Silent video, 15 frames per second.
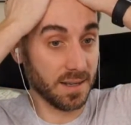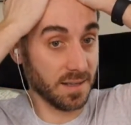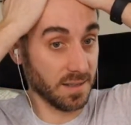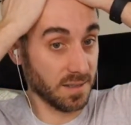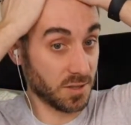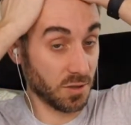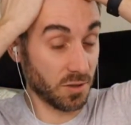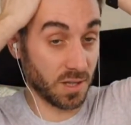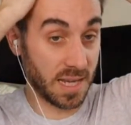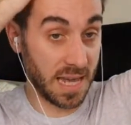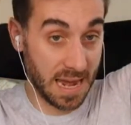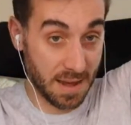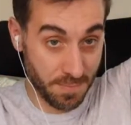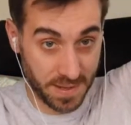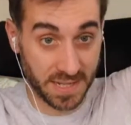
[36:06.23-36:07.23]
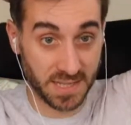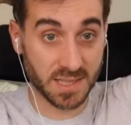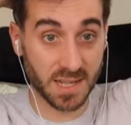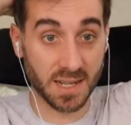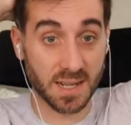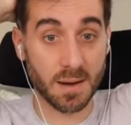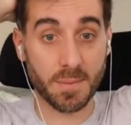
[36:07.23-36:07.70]
So the KP is
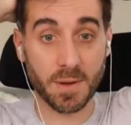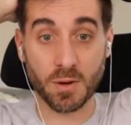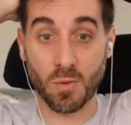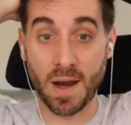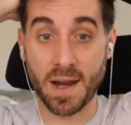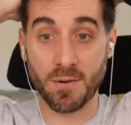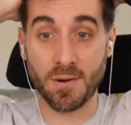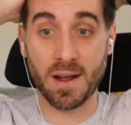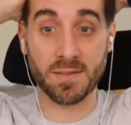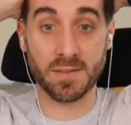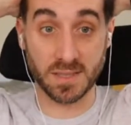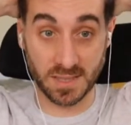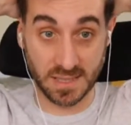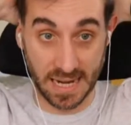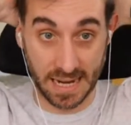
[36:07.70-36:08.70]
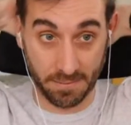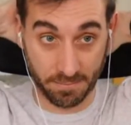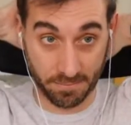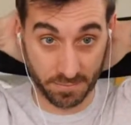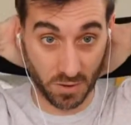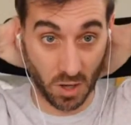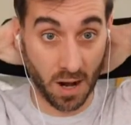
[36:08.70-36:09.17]
going to come in right around the
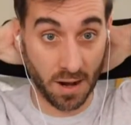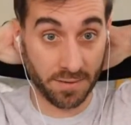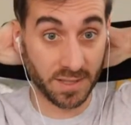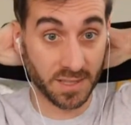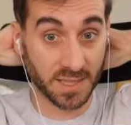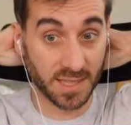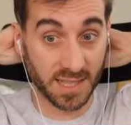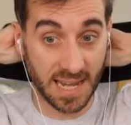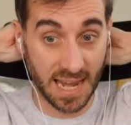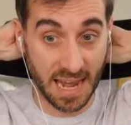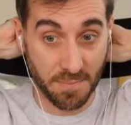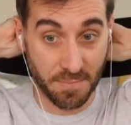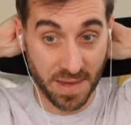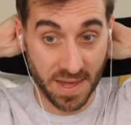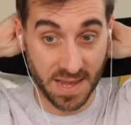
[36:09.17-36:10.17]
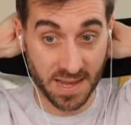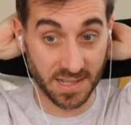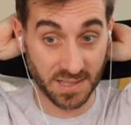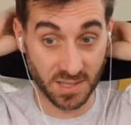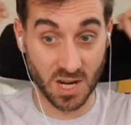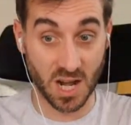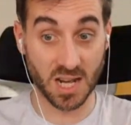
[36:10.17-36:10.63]
same. Obviously, KP
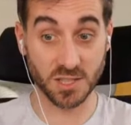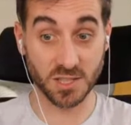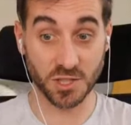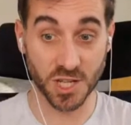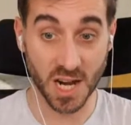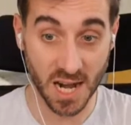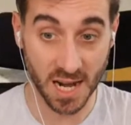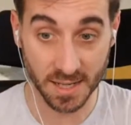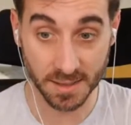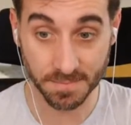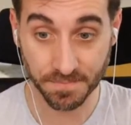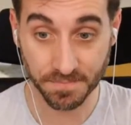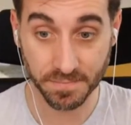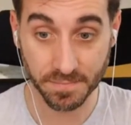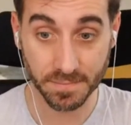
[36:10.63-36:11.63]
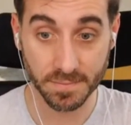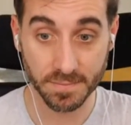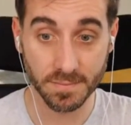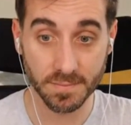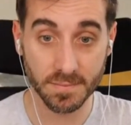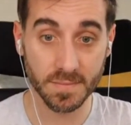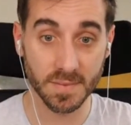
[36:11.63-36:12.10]
is not Ja
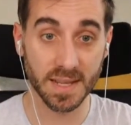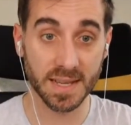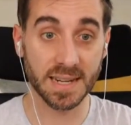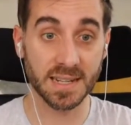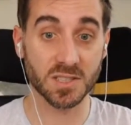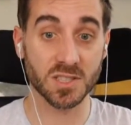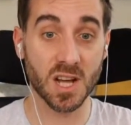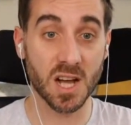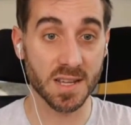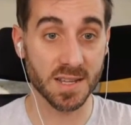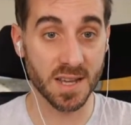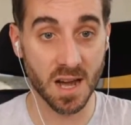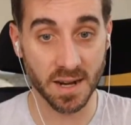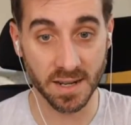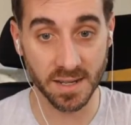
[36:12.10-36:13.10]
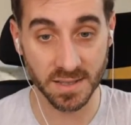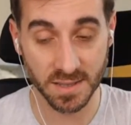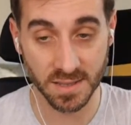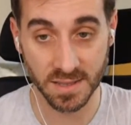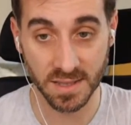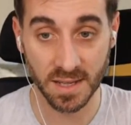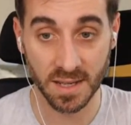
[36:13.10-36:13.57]
and is not
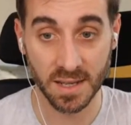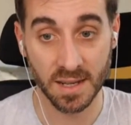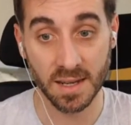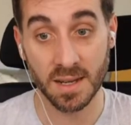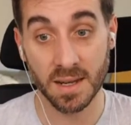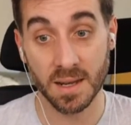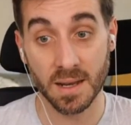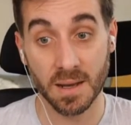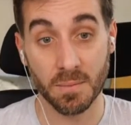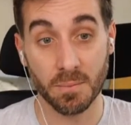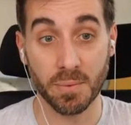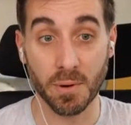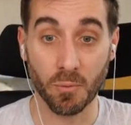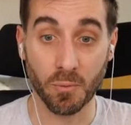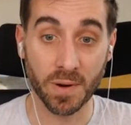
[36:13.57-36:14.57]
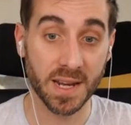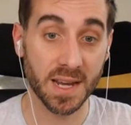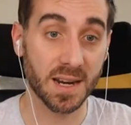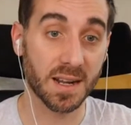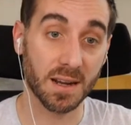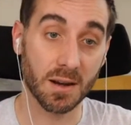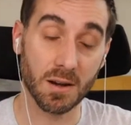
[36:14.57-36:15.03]
Giannis, but we
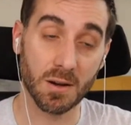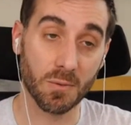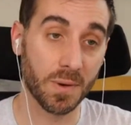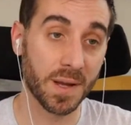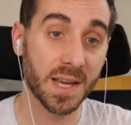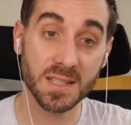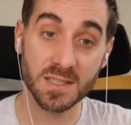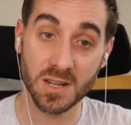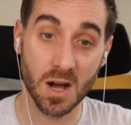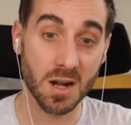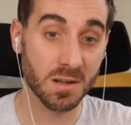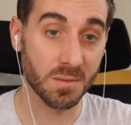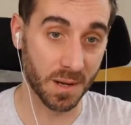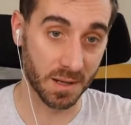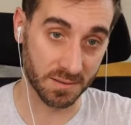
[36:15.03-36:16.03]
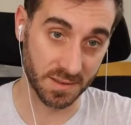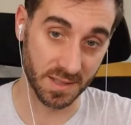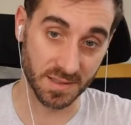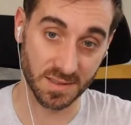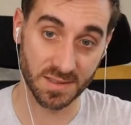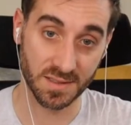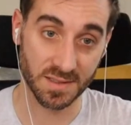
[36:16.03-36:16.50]
gotta talk about
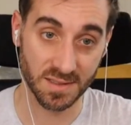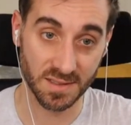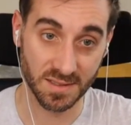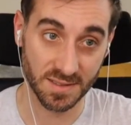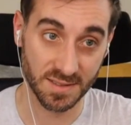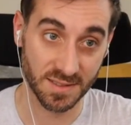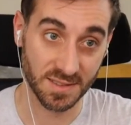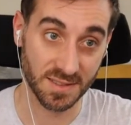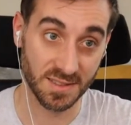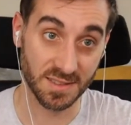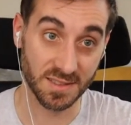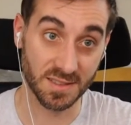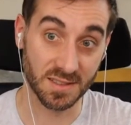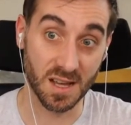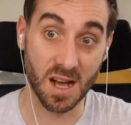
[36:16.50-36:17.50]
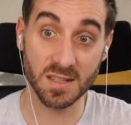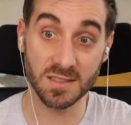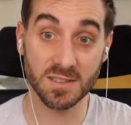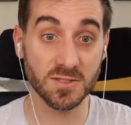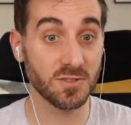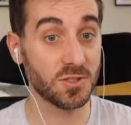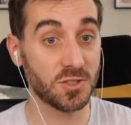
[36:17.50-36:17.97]
this. The
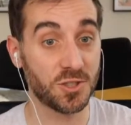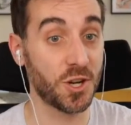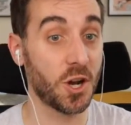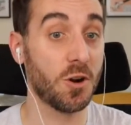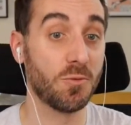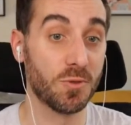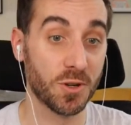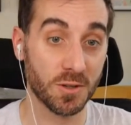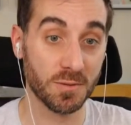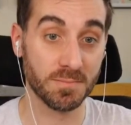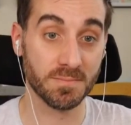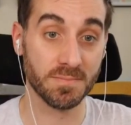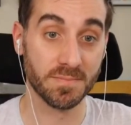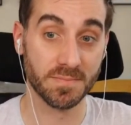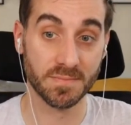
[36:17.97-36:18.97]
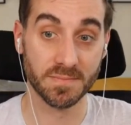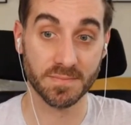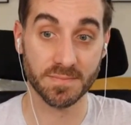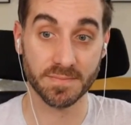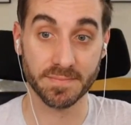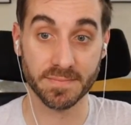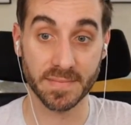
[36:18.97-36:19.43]
hustle and showroom
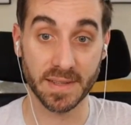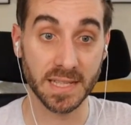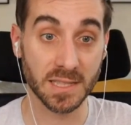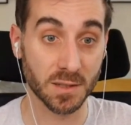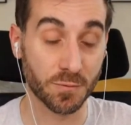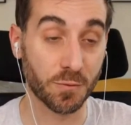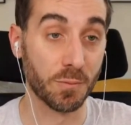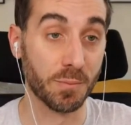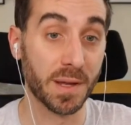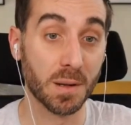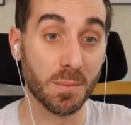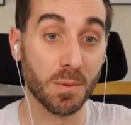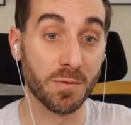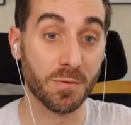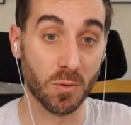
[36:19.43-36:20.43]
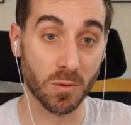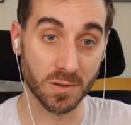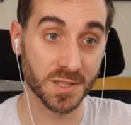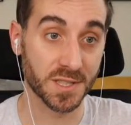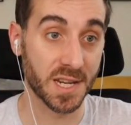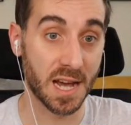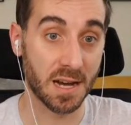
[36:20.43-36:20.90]
is a formidable
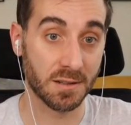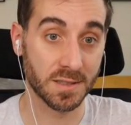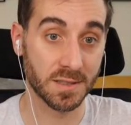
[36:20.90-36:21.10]
force now.